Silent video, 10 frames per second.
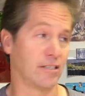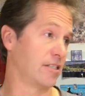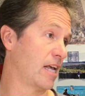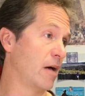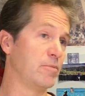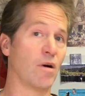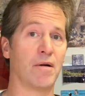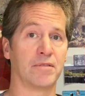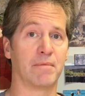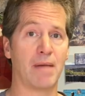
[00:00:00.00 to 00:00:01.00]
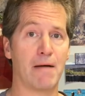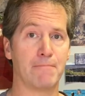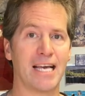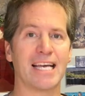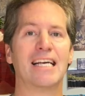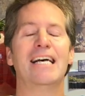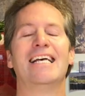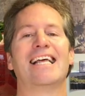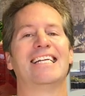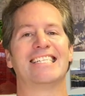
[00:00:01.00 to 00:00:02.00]
It'll just help you out with the map making.
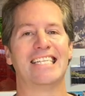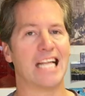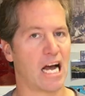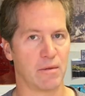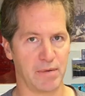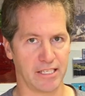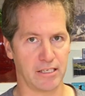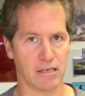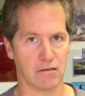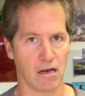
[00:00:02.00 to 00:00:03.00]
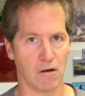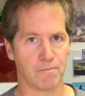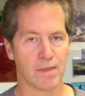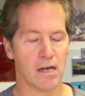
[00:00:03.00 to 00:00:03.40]
That is not a big deal though.